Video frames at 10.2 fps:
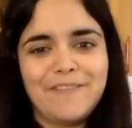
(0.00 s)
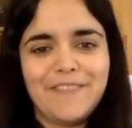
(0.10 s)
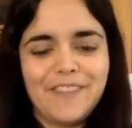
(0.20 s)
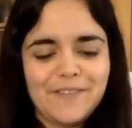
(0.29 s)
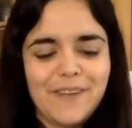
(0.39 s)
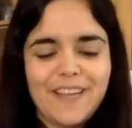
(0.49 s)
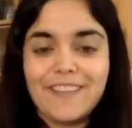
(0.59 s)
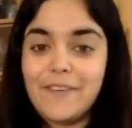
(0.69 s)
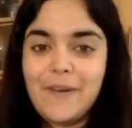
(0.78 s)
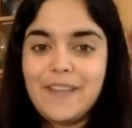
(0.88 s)
That's right,
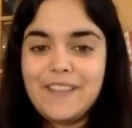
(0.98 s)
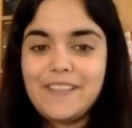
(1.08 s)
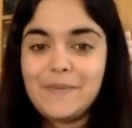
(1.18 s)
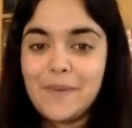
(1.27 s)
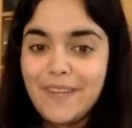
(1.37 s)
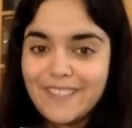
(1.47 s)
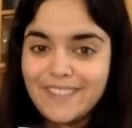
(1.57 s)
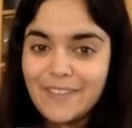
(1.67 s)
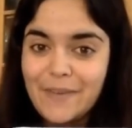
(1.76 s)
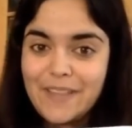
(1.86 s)
the way that this works
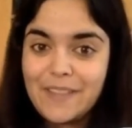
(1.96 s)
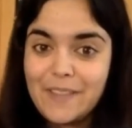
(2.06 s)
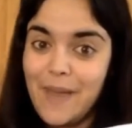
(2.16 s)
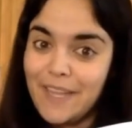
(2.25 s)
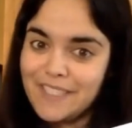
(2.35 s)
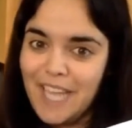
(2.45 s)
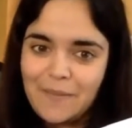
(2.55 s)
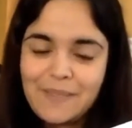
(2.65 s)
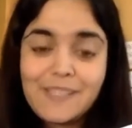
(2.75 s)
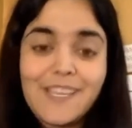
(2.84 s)
and the way that the magic
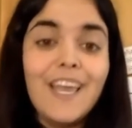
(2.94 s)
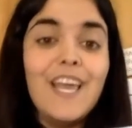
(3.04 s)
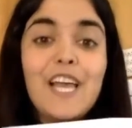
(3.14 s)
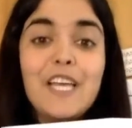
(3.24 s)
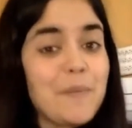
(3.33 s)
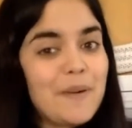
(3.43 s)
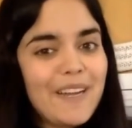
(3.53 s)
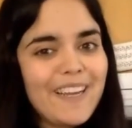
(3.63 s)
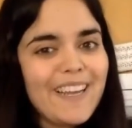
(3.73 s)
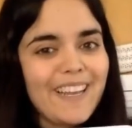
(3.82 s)
happens is by
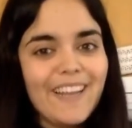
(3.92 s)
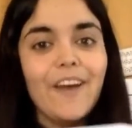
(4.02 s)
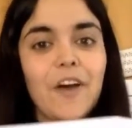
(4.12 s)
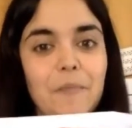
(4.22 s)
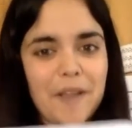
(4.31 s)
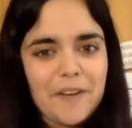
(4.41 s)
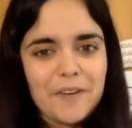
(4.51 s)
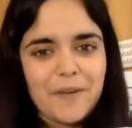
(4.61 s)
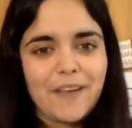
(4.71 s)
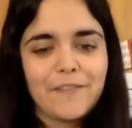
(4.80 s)
putting it in a
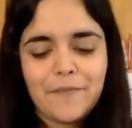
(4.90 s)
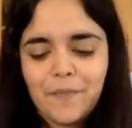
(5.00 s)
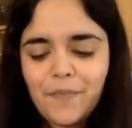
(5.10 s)
microwave.